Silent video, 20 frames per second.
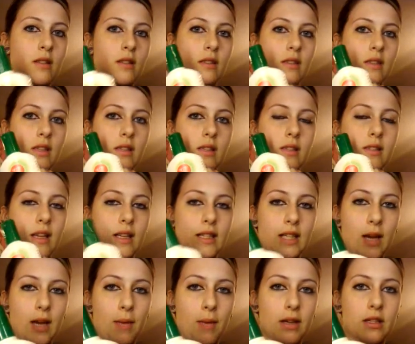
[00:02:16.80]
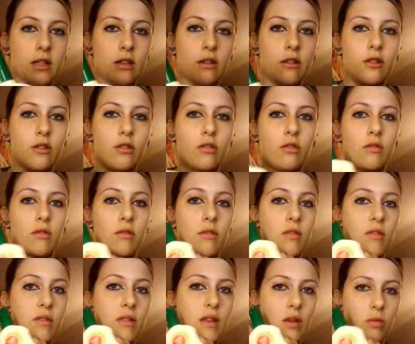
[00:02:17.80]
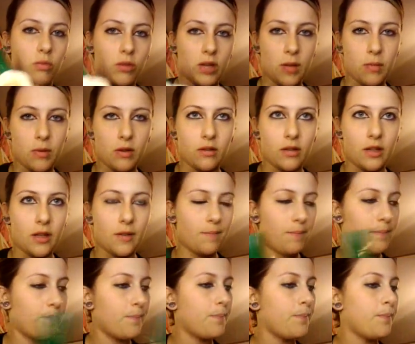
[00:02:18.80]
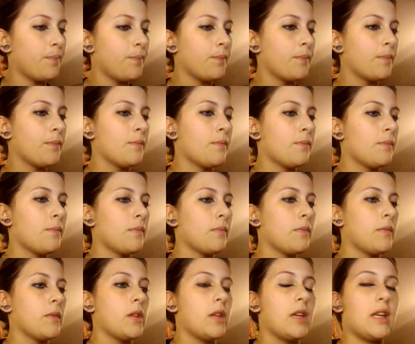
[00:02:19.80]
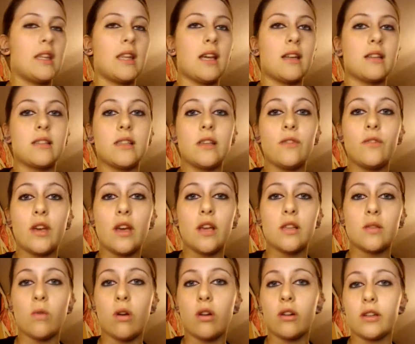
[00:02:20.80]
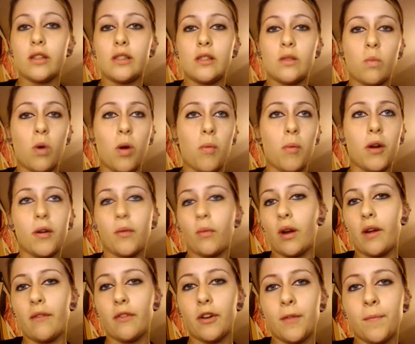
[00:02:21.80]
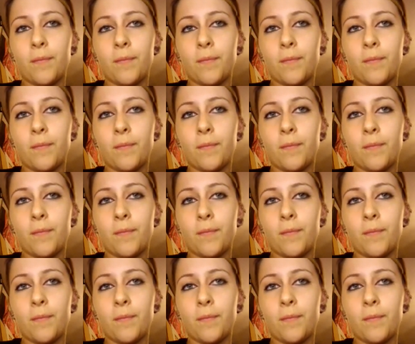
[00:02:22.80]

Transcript: This is antibacterial. It will keep it clean. Get that at CVS, Walgreens, Walmart, wherever.